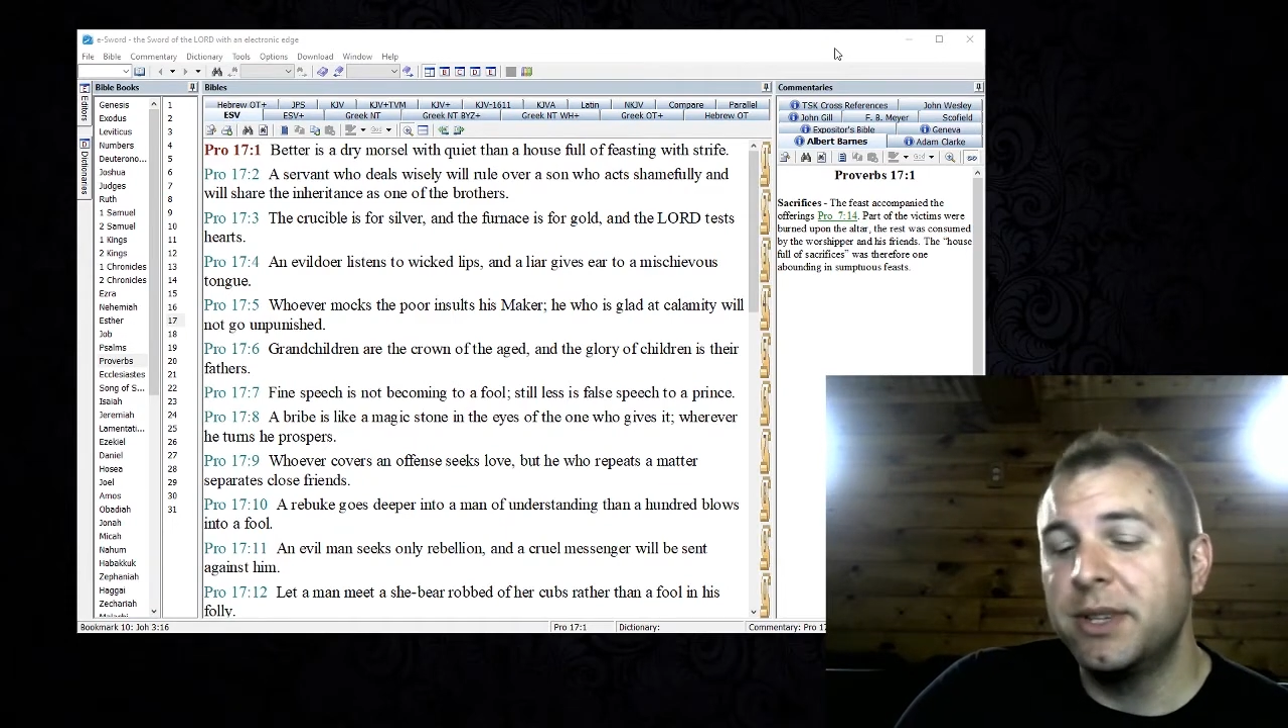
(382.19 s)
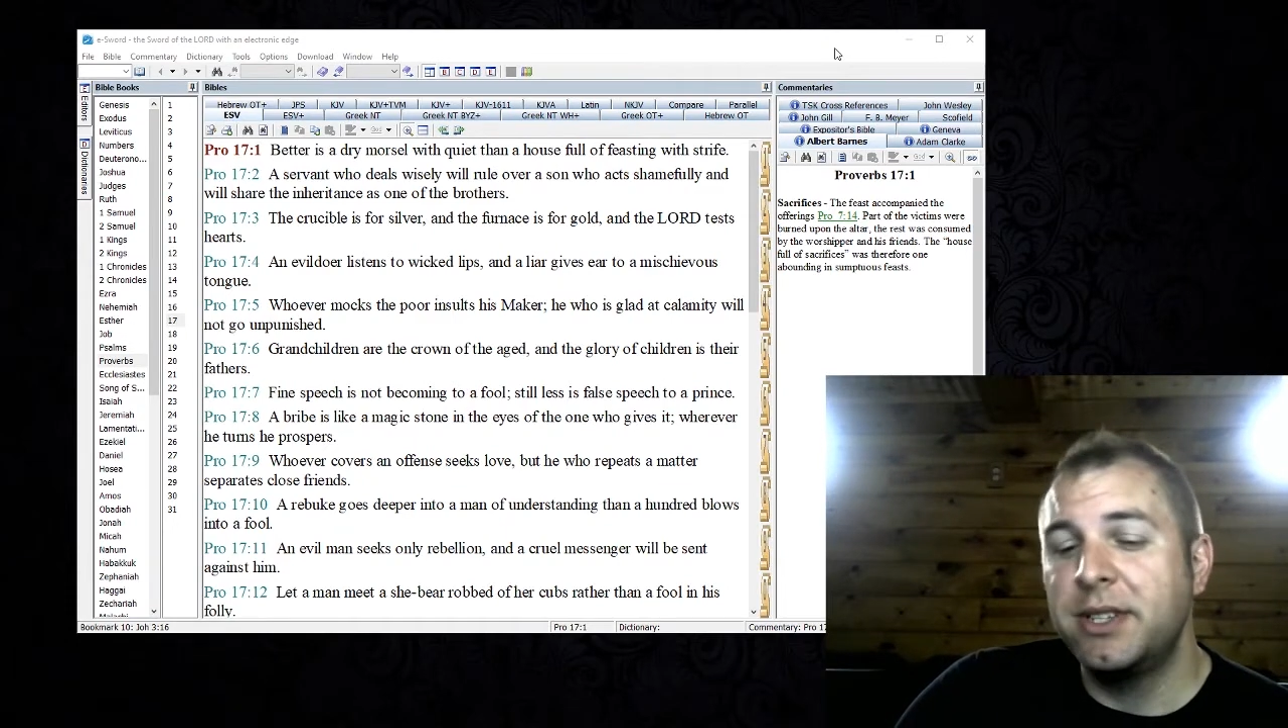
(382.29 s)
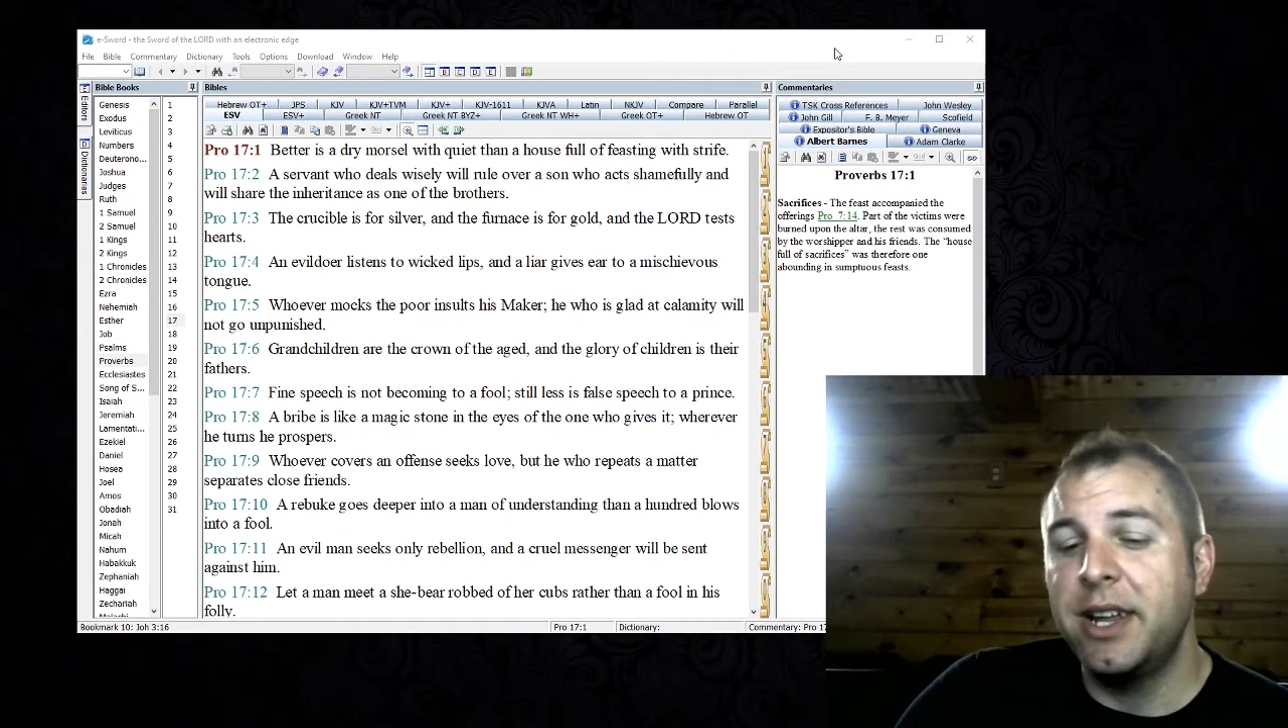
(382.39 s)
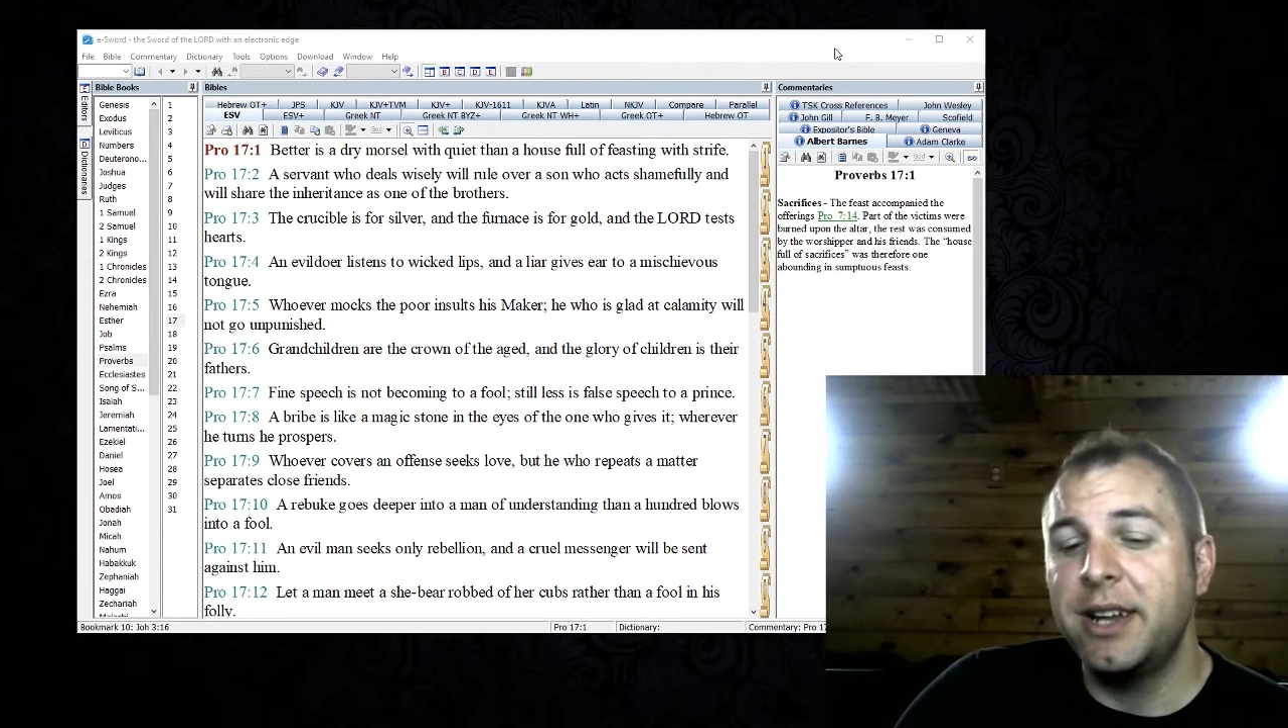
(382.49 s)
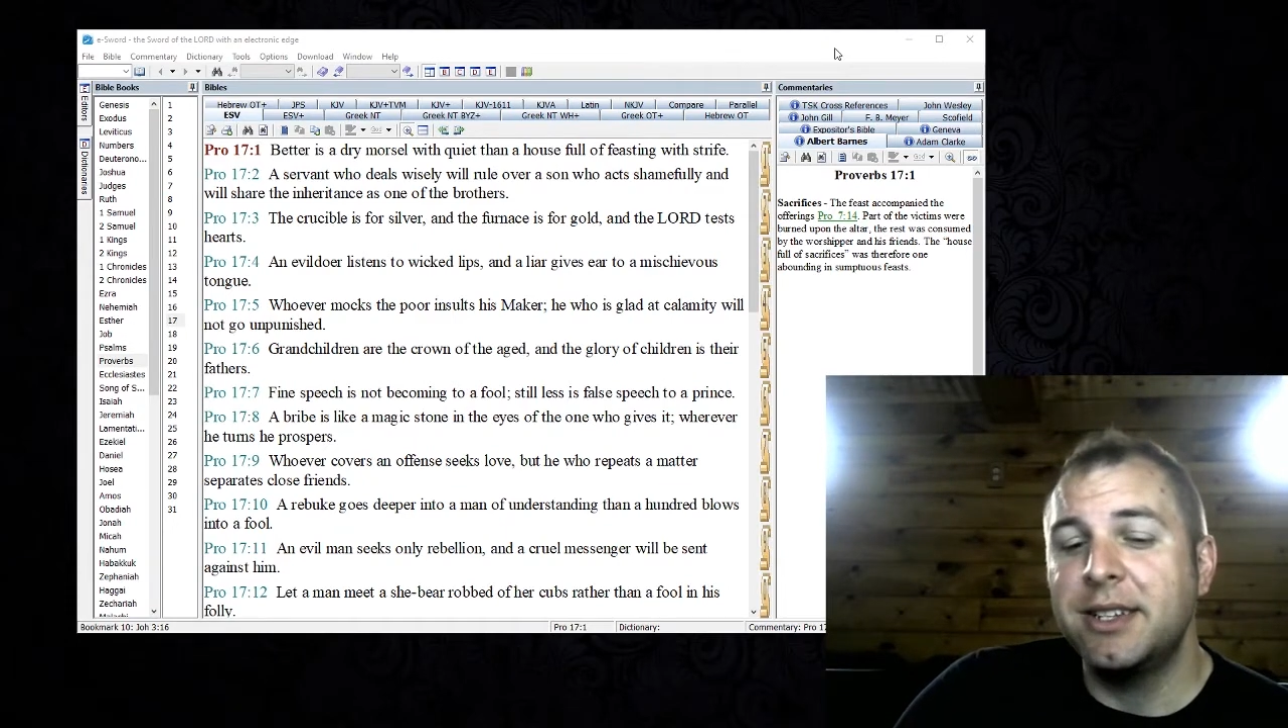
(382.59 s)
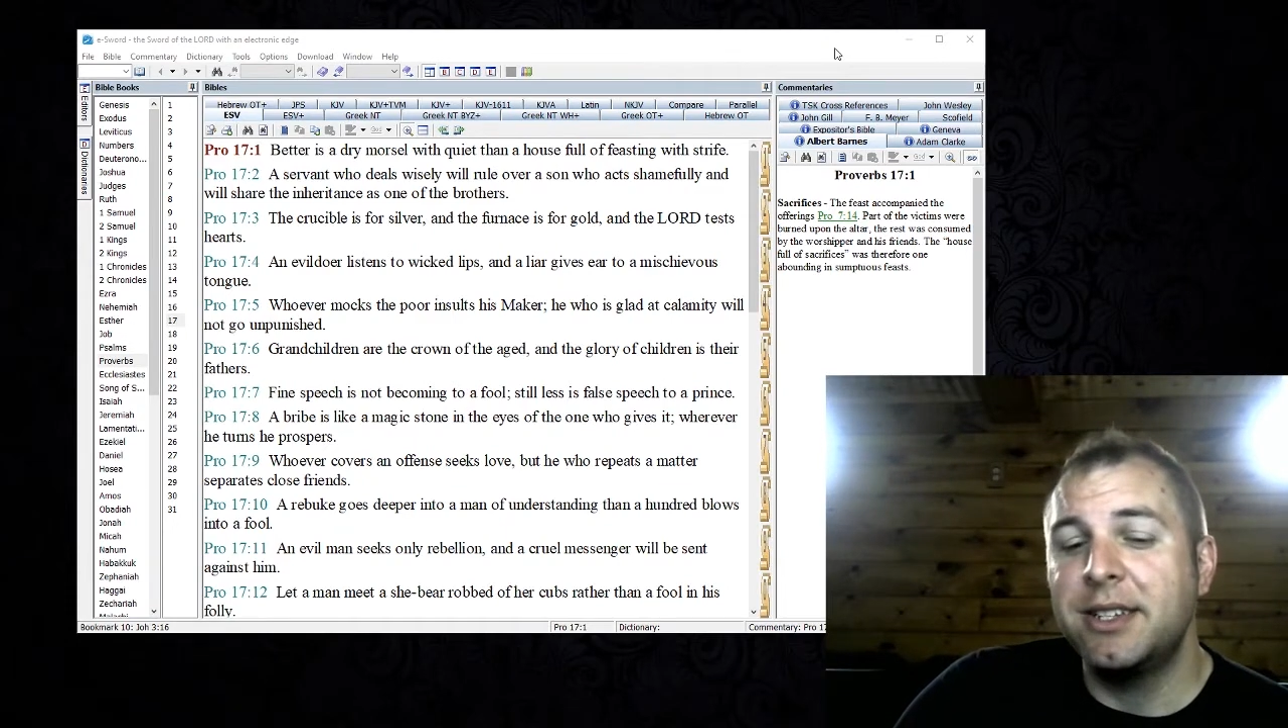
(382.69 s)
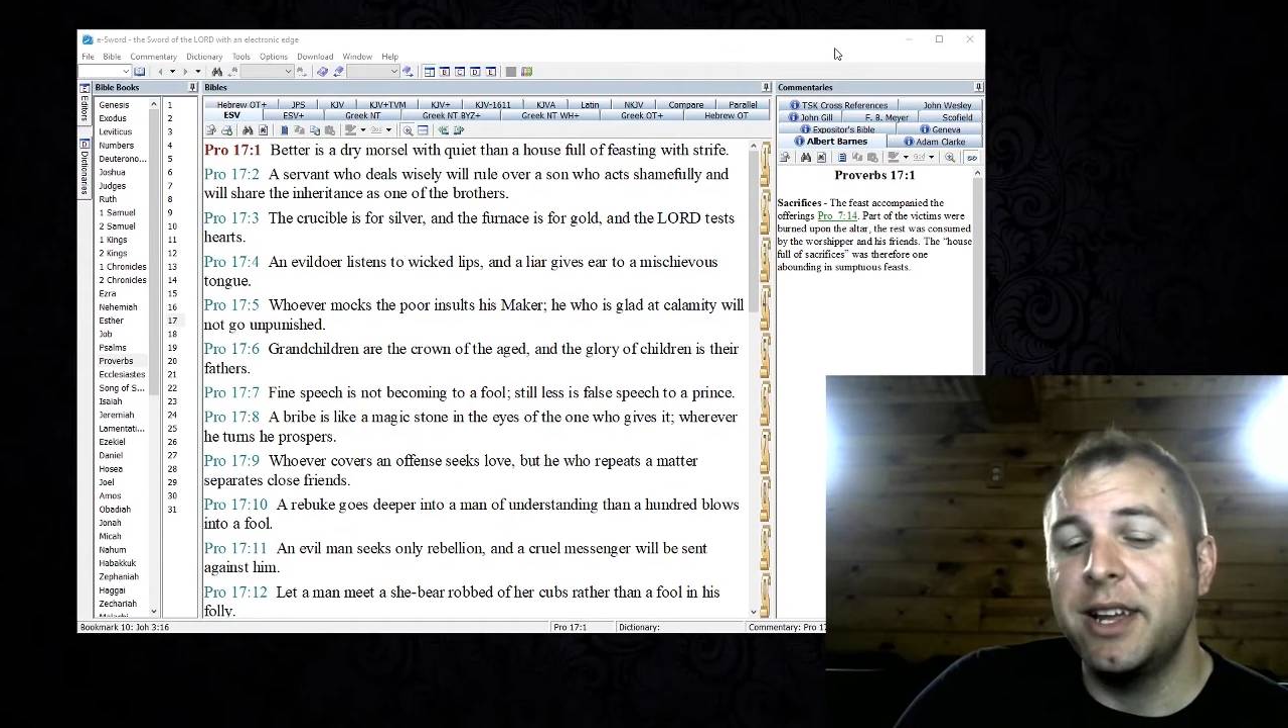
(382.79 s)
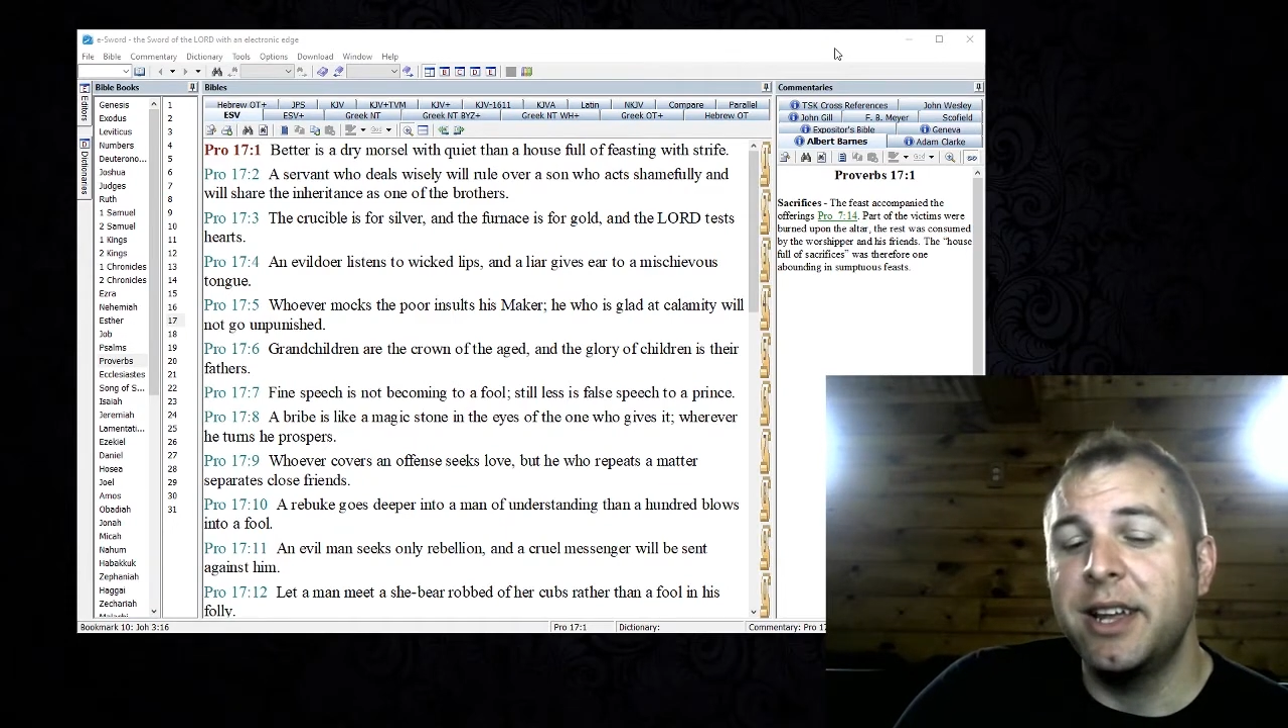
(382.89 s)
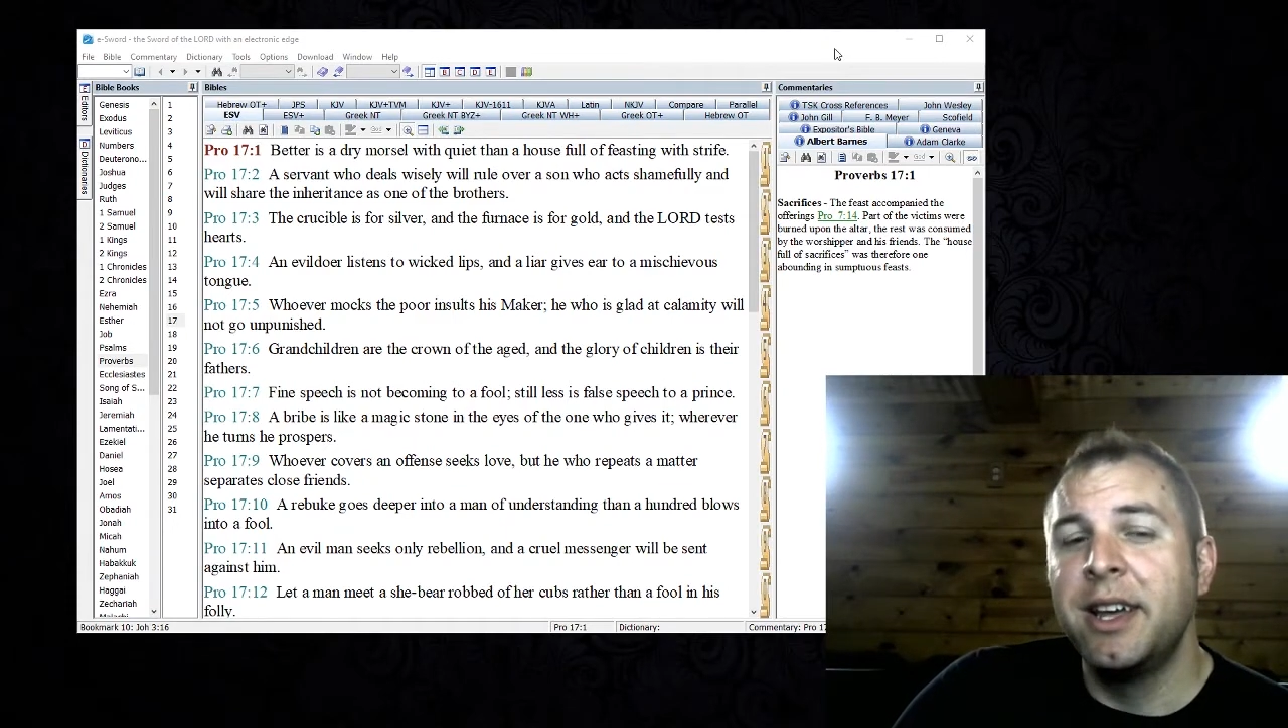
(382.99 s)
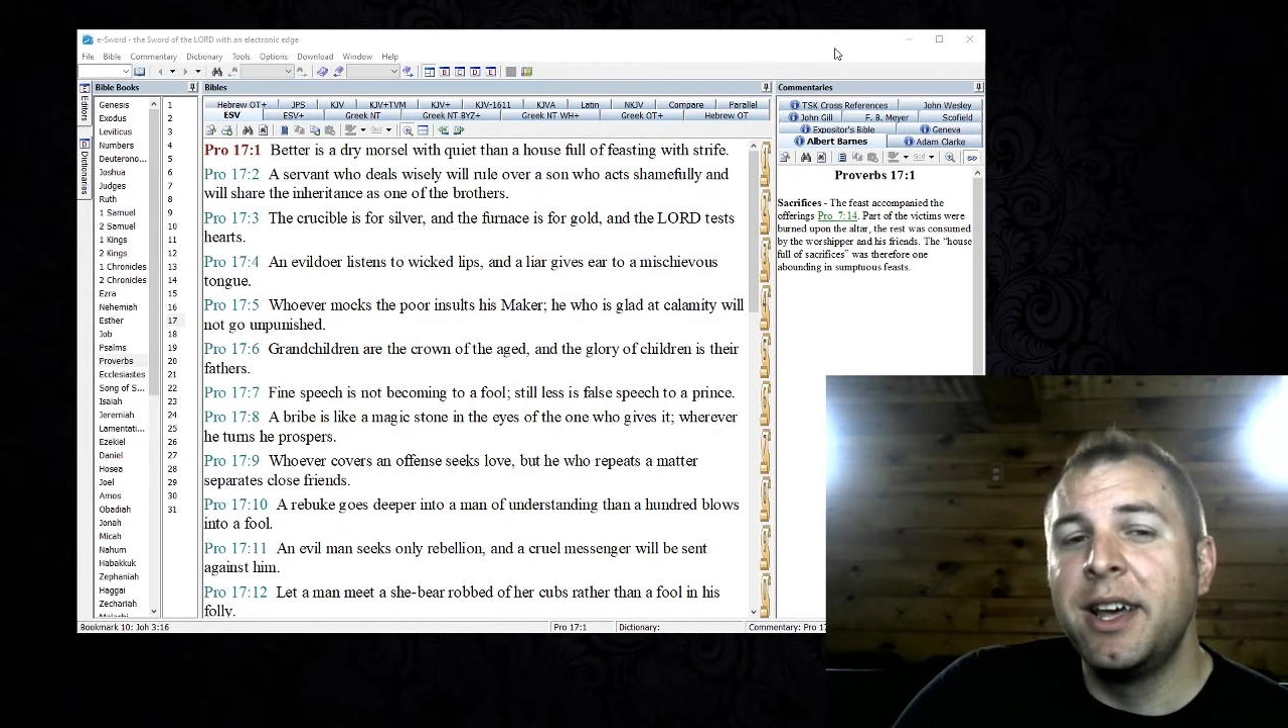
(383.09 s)
mistake to
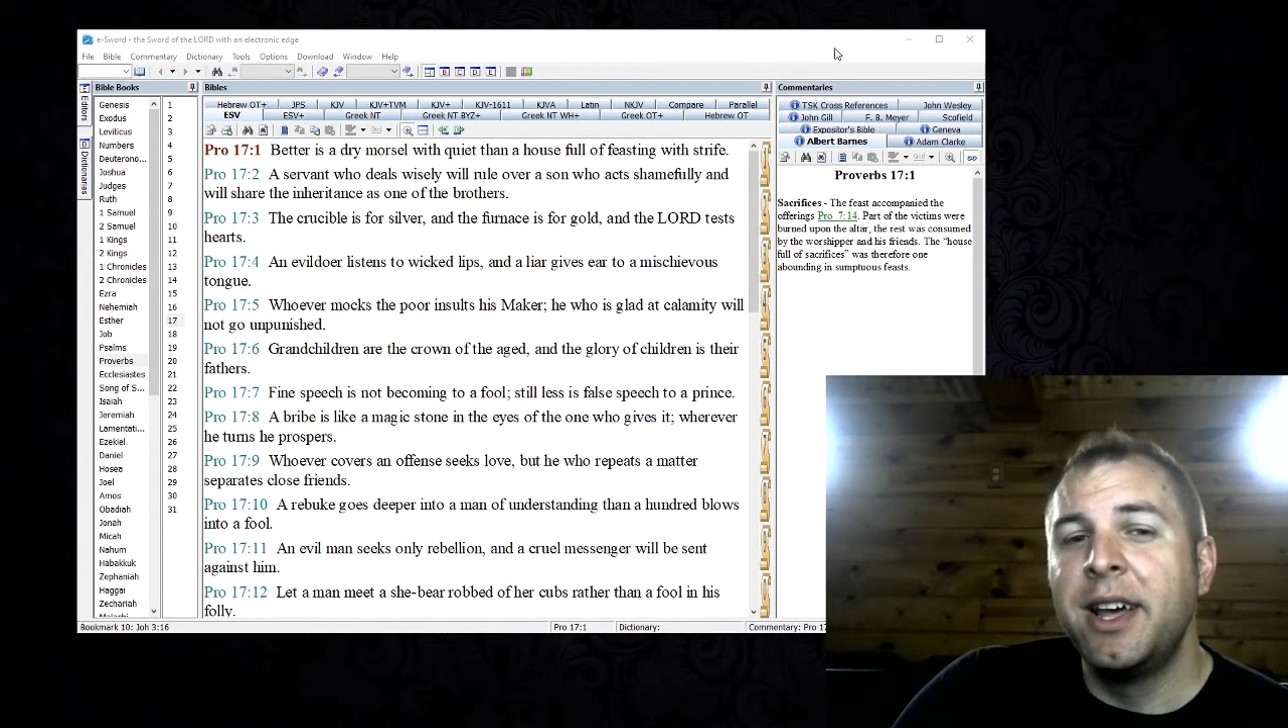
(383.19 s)
say